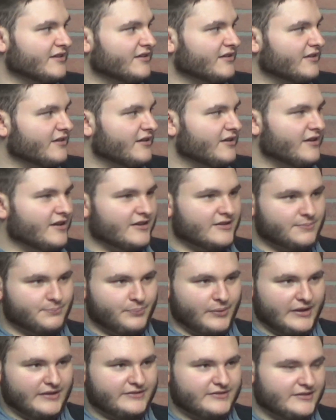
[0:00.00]
It's
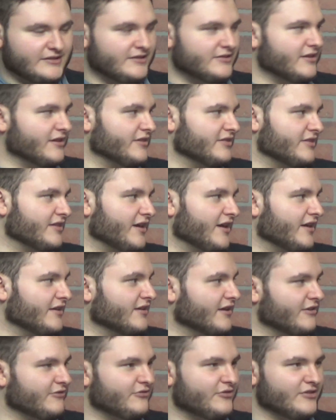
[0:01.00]
basically like that. I
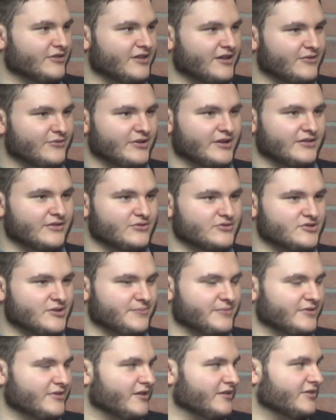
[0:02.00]
feel like we could do something
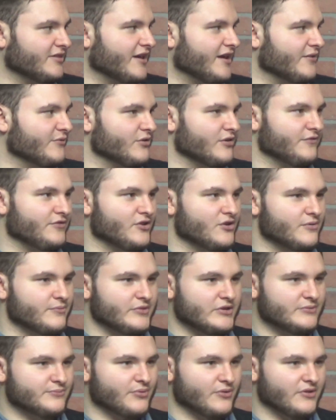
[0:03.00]
like that, where if you're a
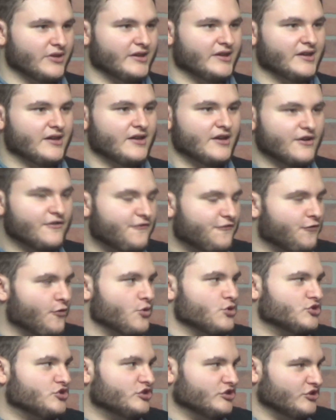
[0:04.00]
mean person, like
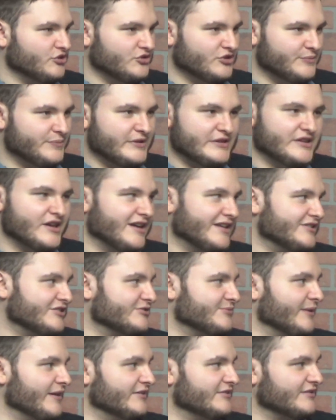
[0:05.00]
forcing you to be nice,
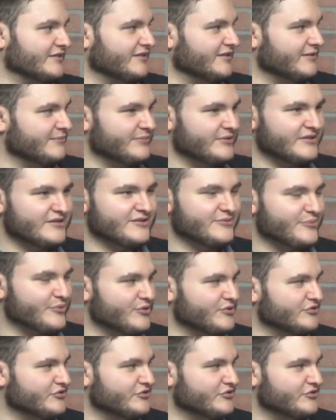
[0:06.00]
basically, and be a good person.